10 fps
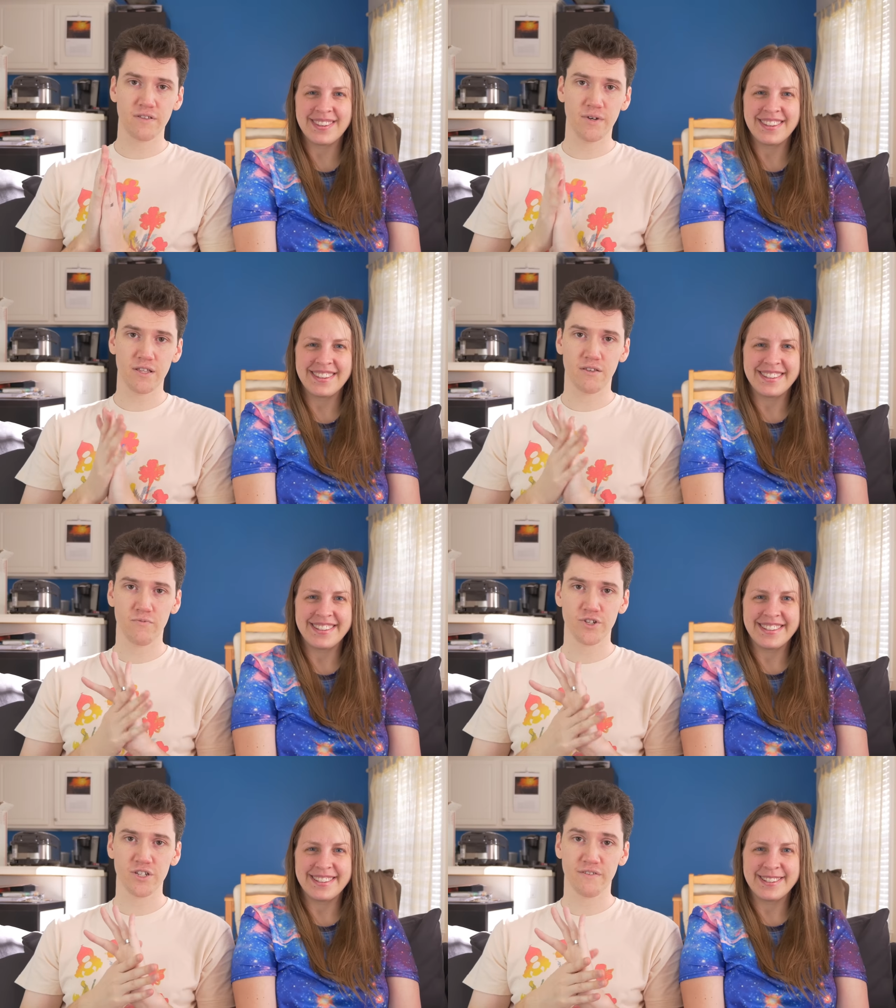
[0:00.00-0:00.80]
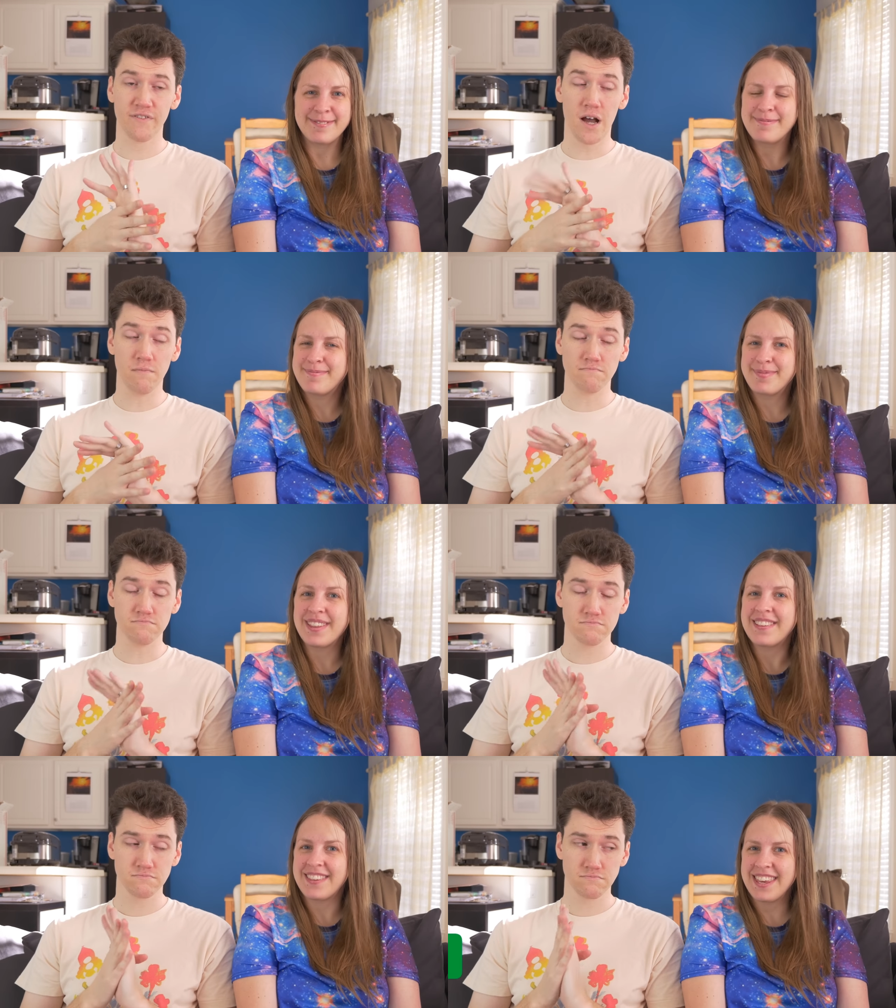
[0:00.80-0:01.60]
Speaker 1: for the month, which is from
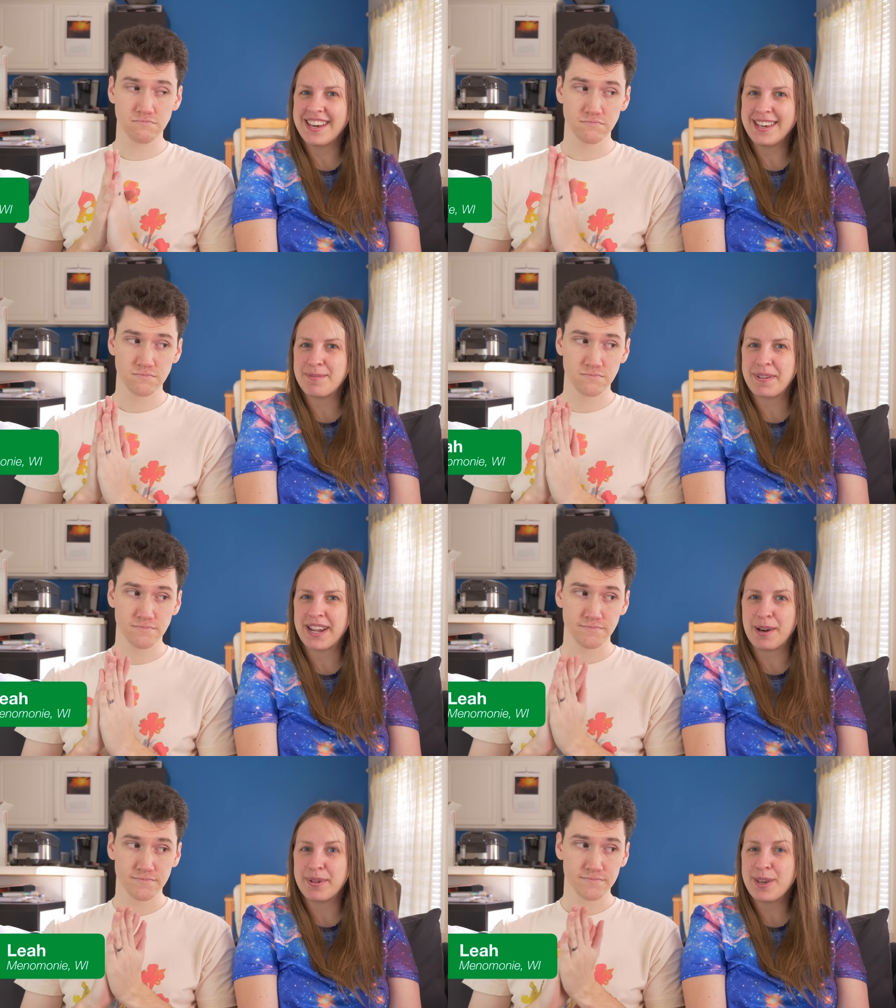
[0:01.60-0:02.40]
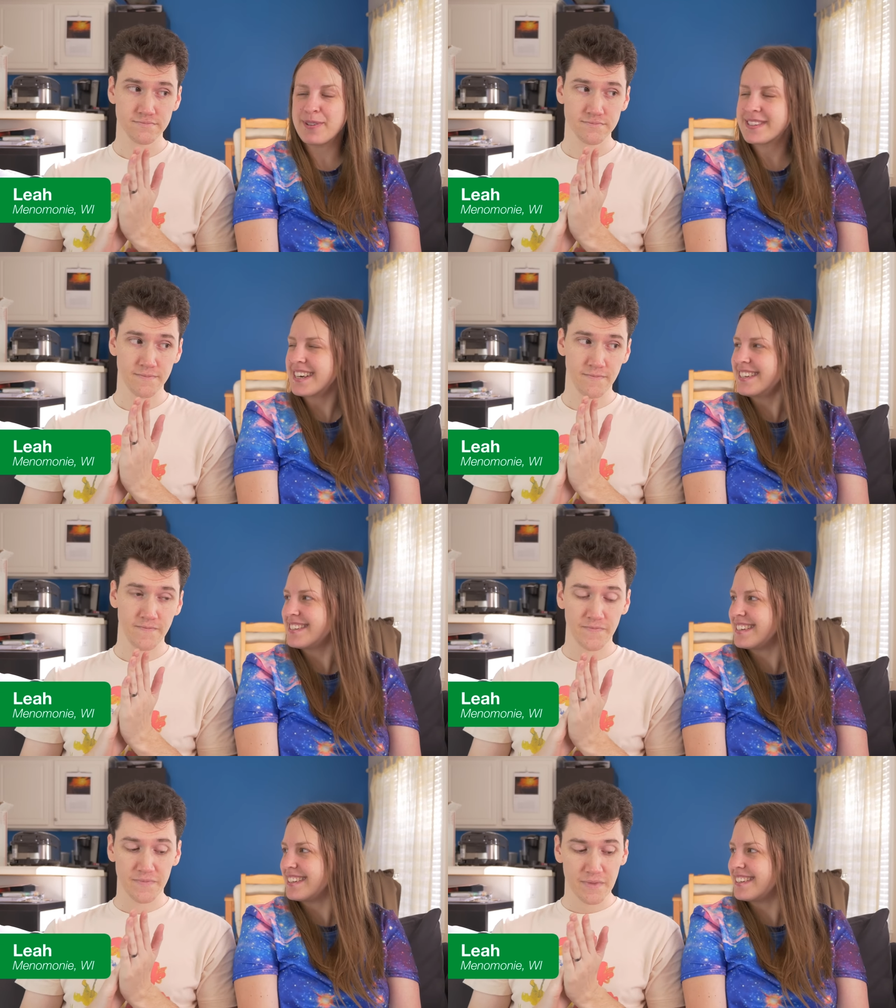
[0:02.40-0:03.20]
Speaker 2: Leah in Menomonie,
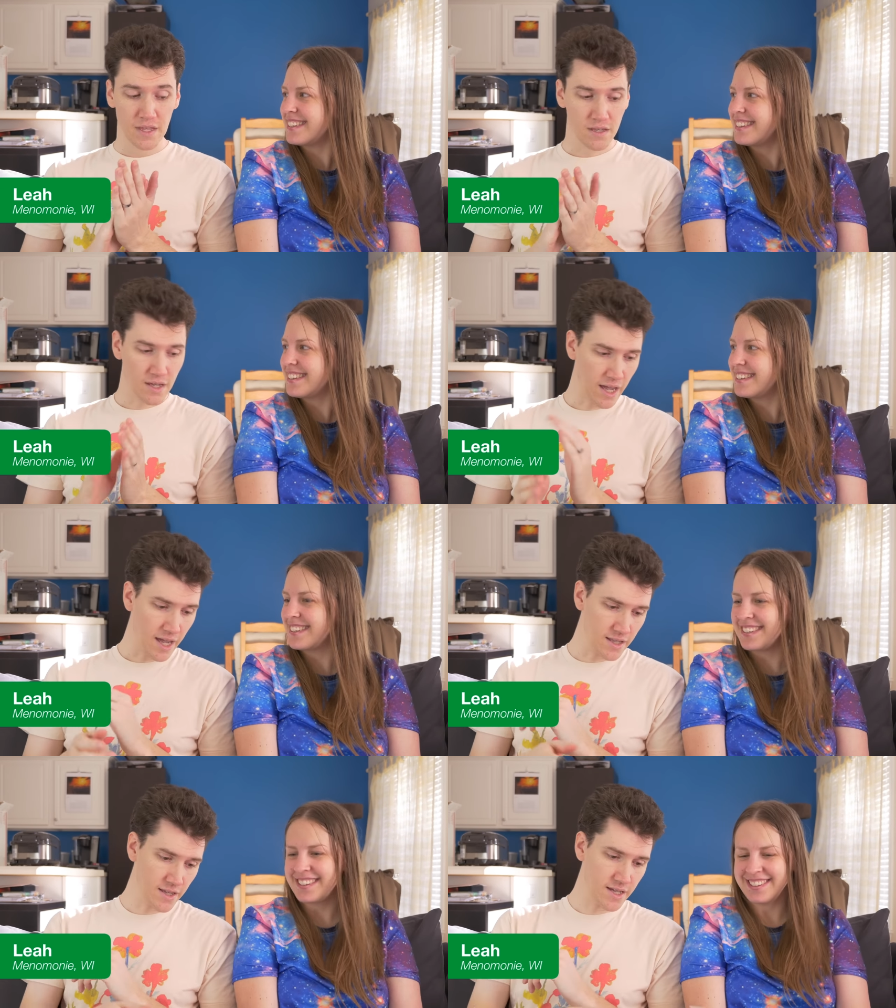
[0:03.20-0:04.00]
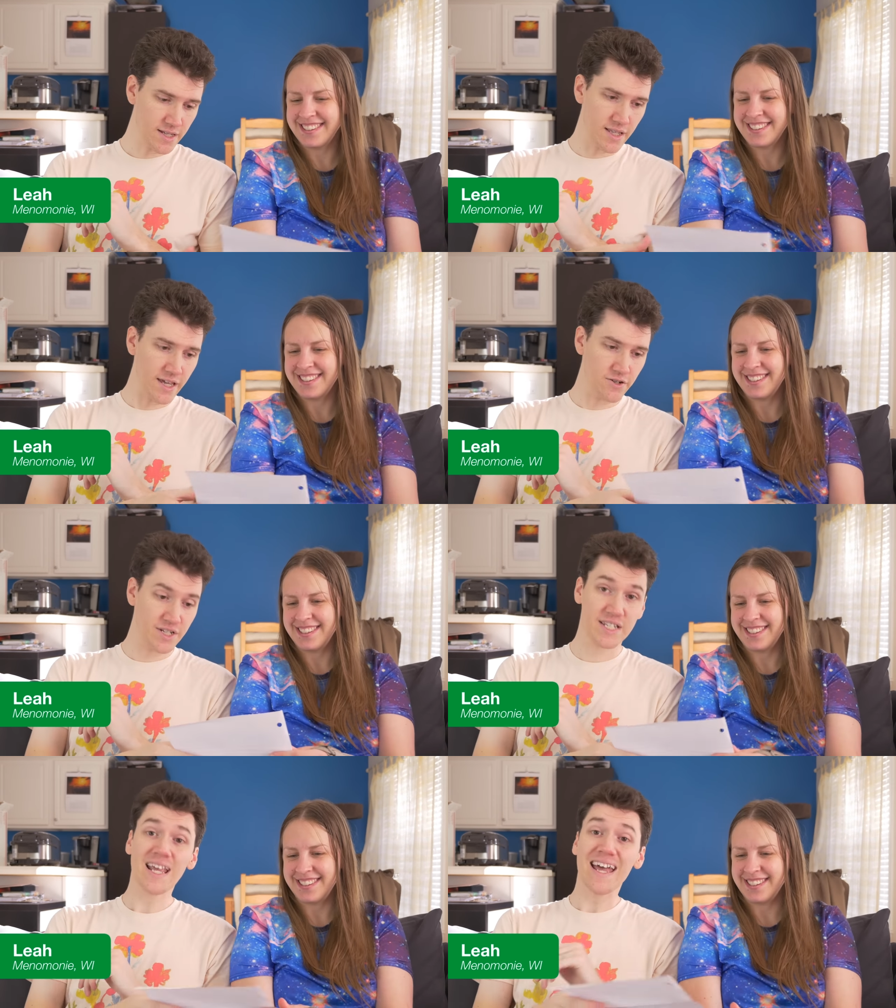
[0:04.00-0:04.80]
Wisconsin.
Speaker 1: And Leah's leather
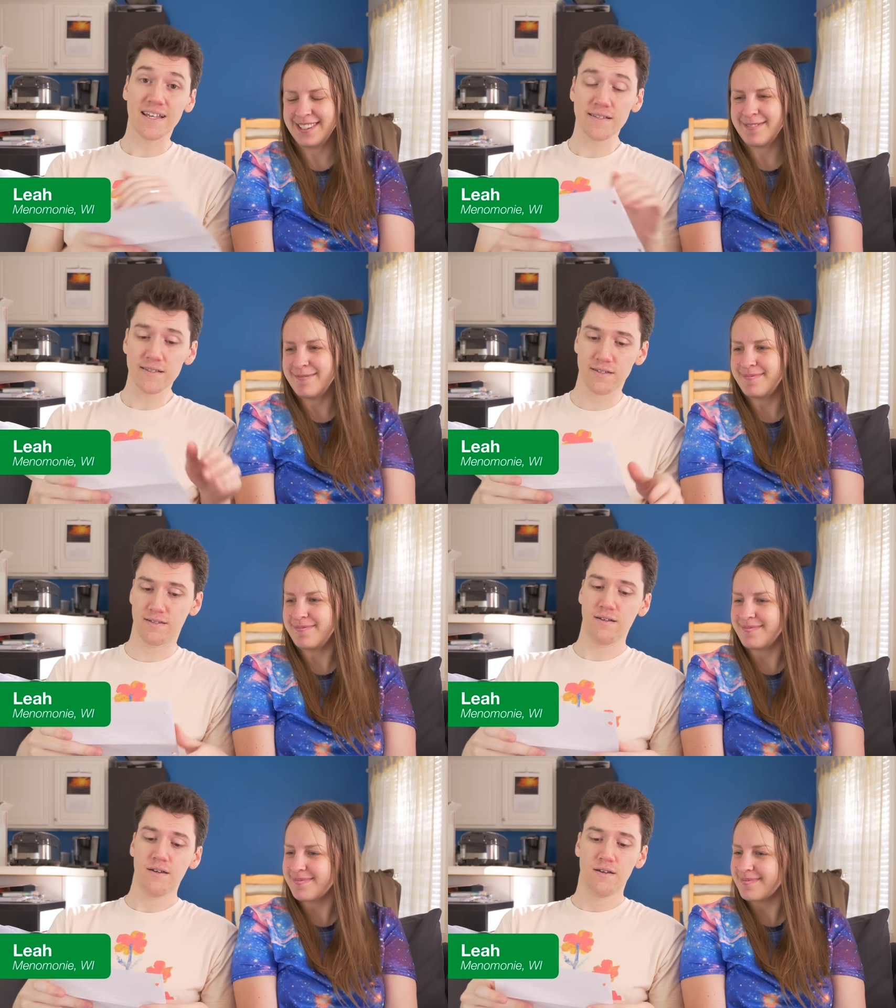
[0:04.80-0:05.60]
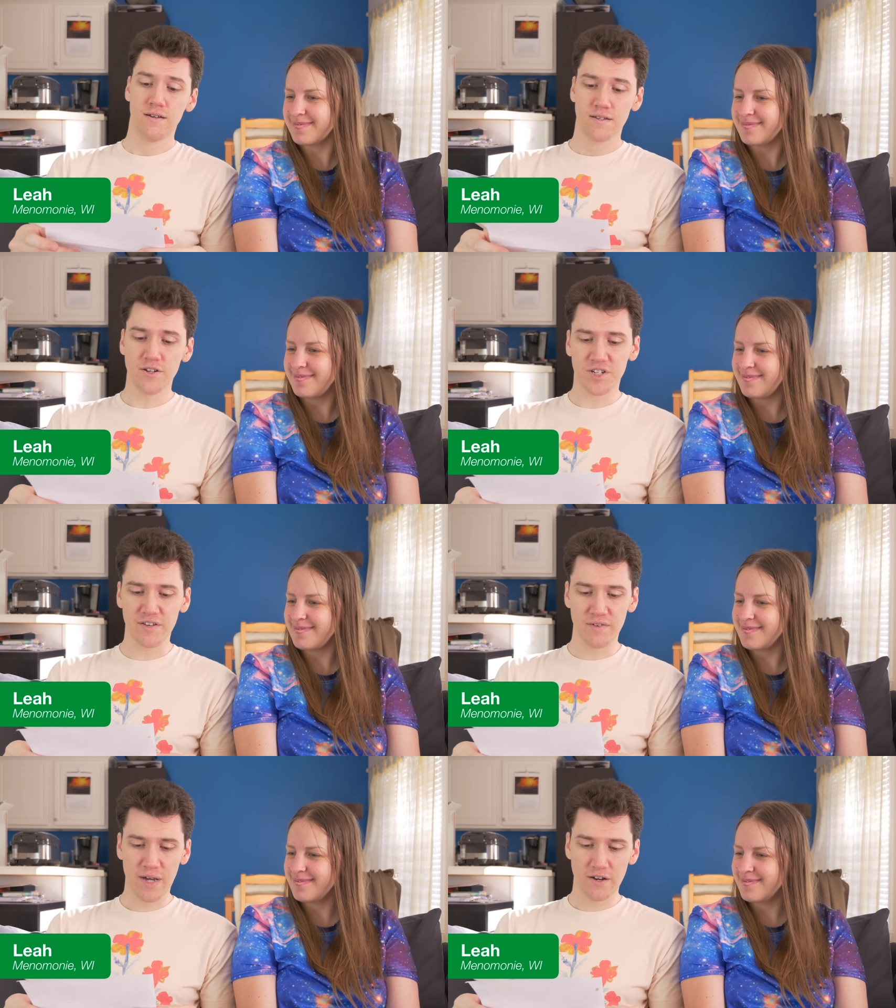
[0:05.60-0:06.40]
says, Dear
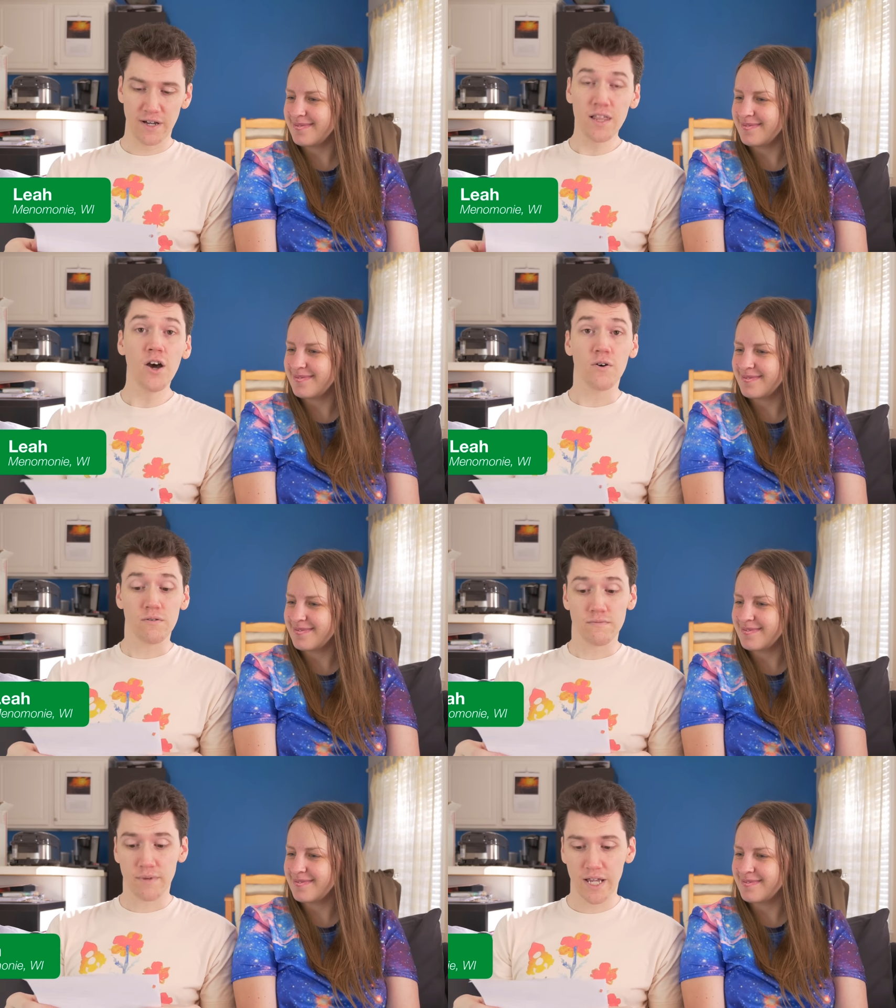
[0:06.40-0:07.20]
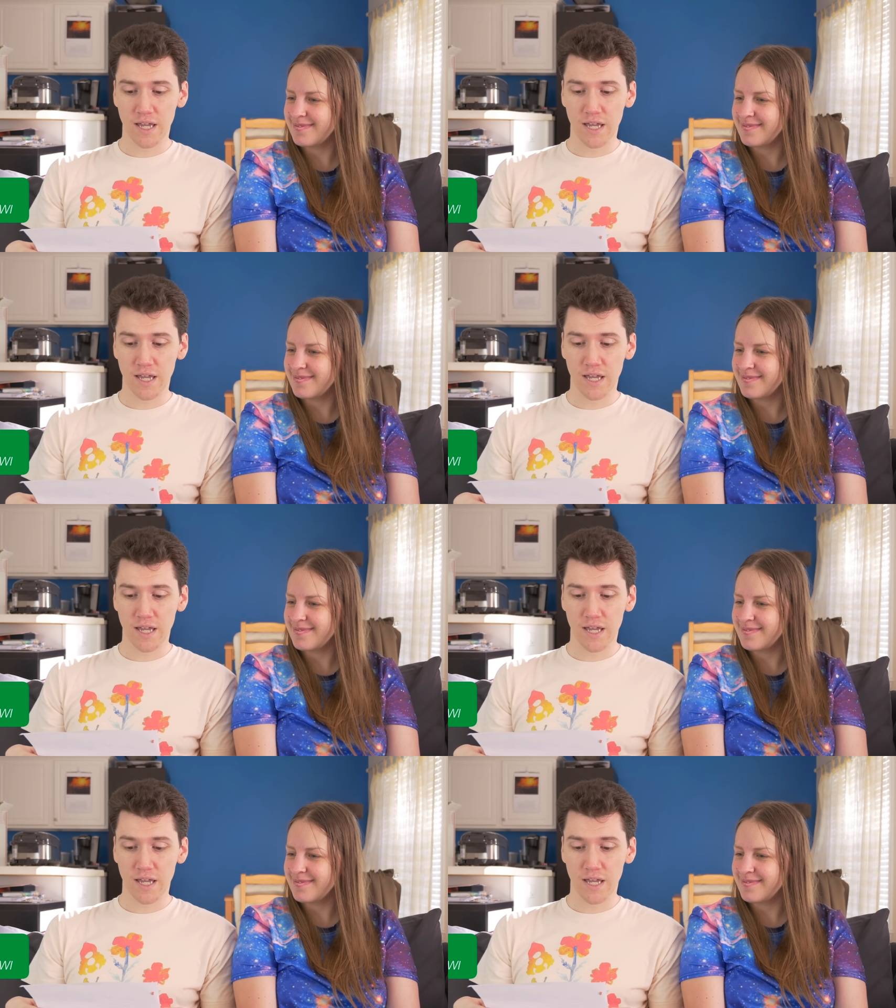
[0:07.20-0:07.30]
Stephen Mal, hello! My